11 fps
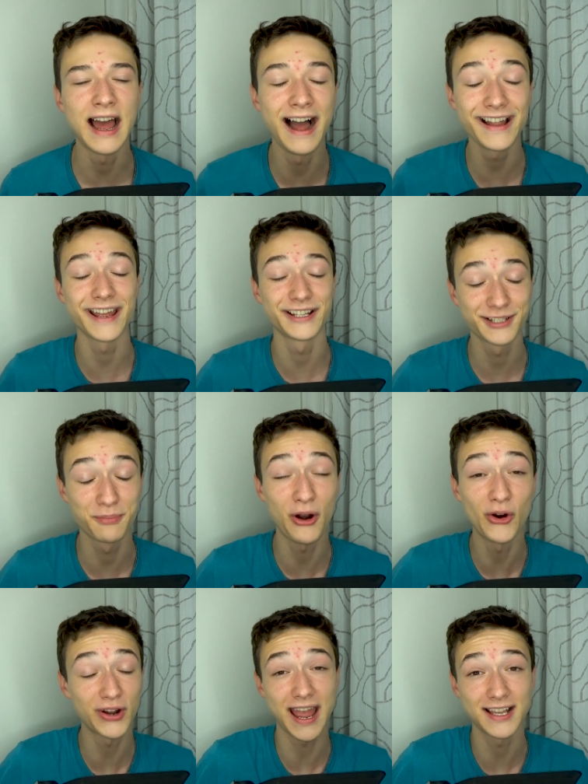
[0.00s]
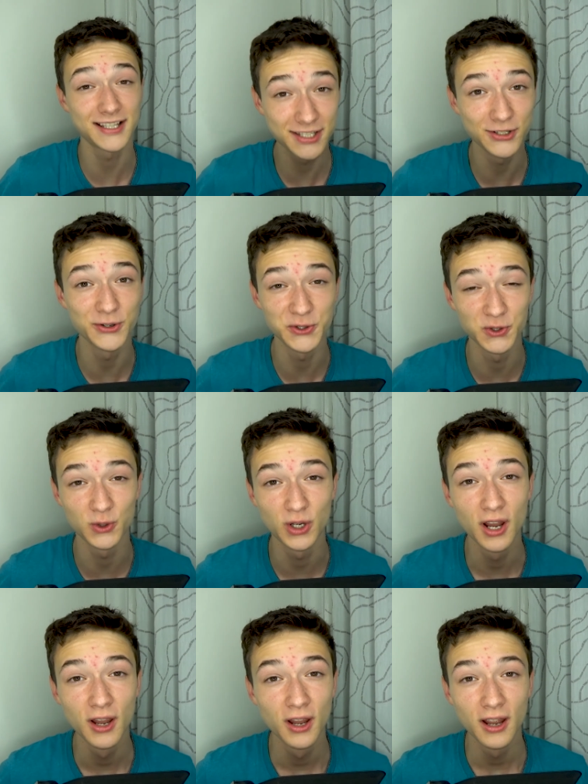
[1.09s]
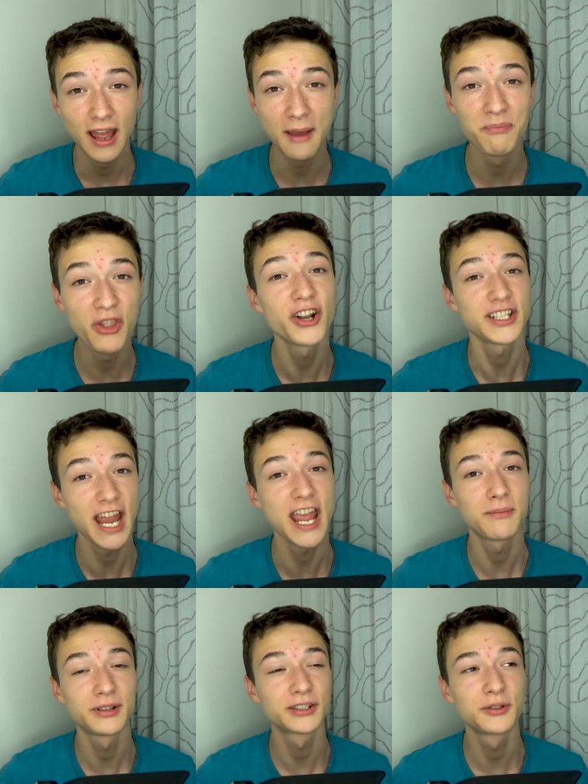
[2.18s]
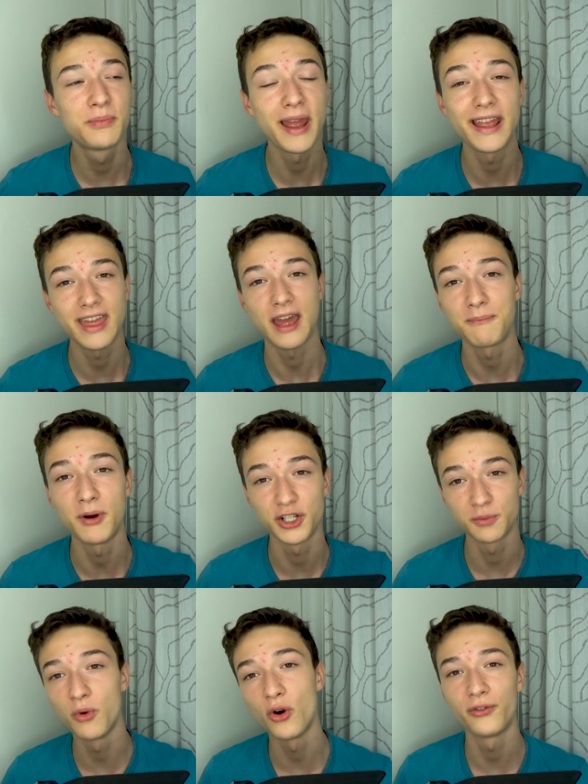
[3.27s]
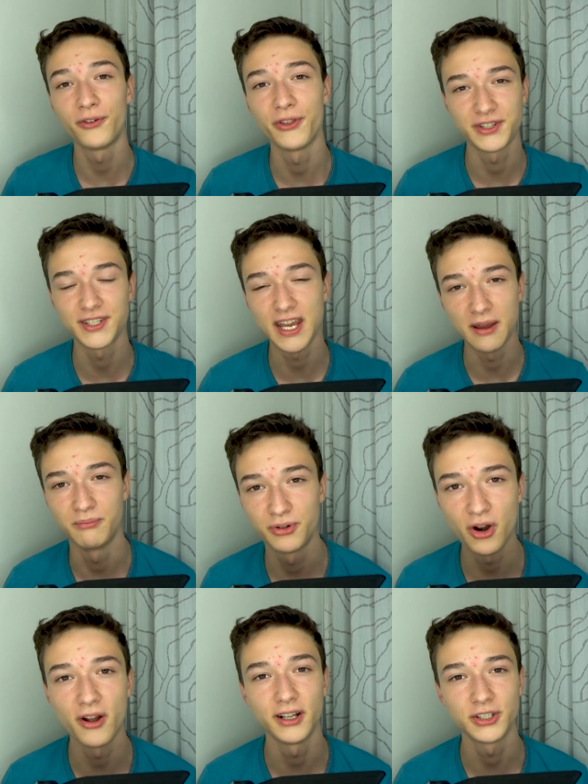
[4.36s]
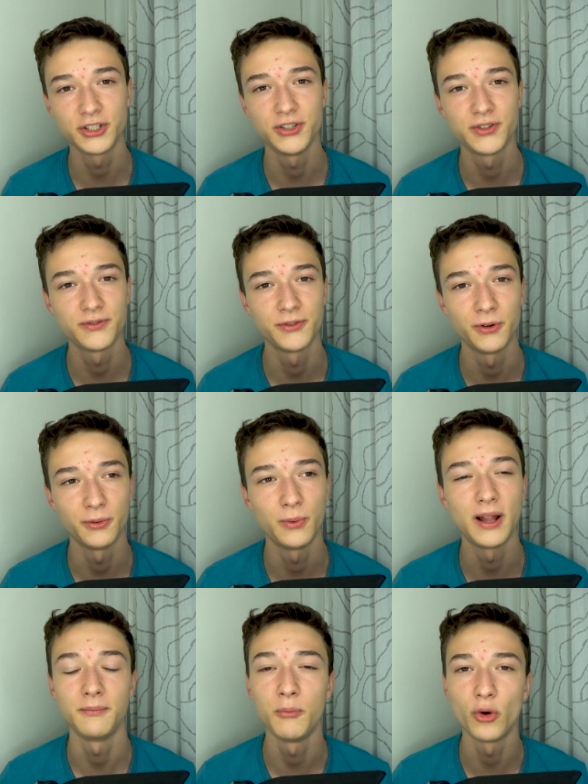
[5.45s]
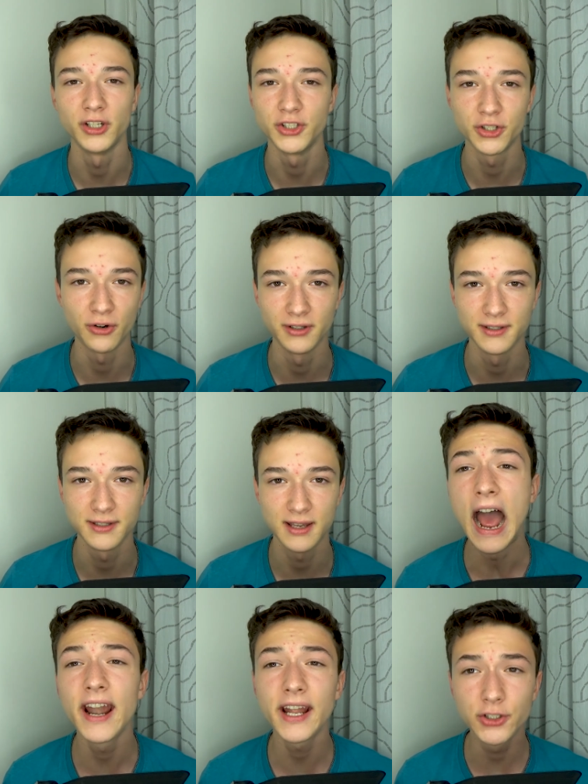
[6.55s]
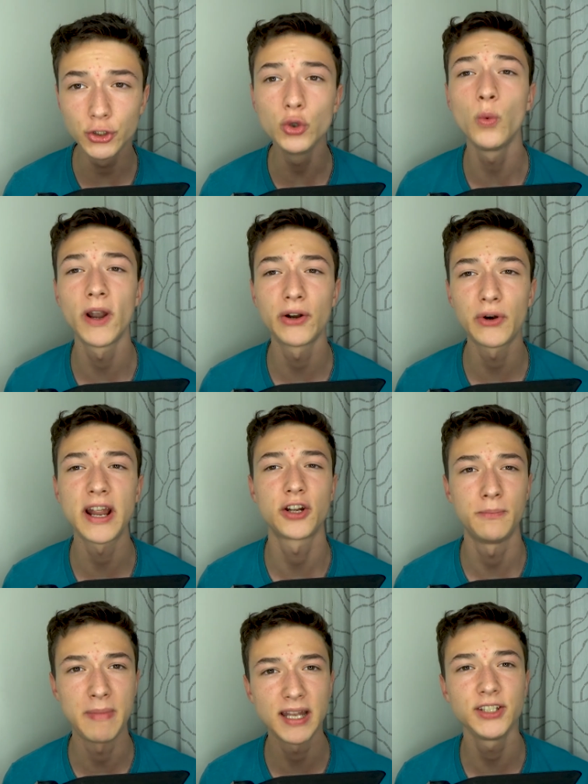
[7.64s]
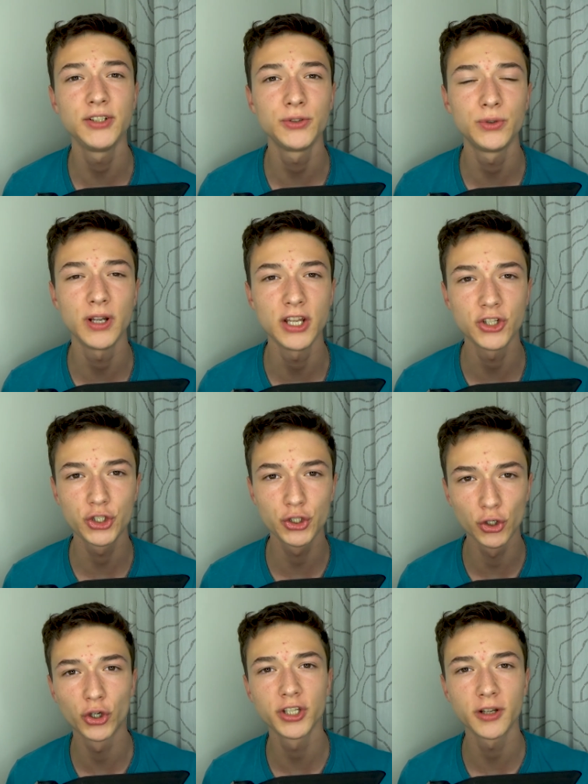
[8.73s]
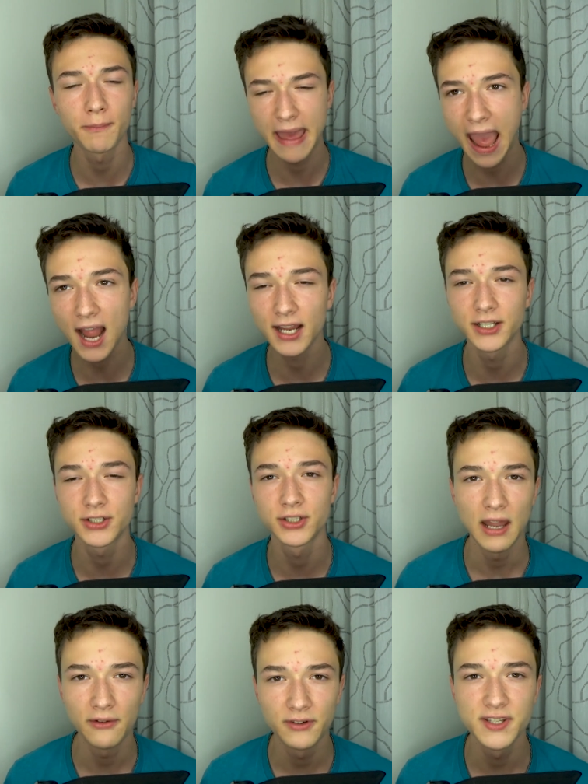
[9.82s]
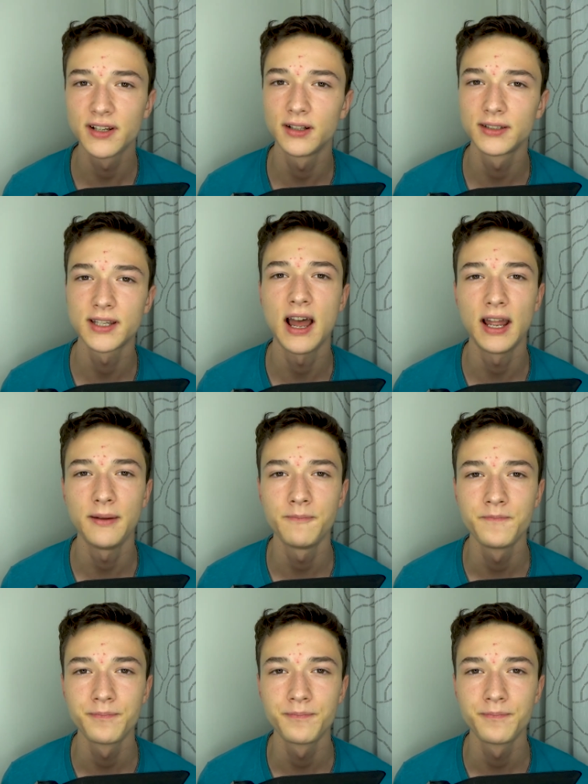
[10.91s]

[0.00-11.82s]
I, as a broke ass student, am not able to pay that much more for the same product just for, well, more insurance. And I do want to recommend you insure your package every single time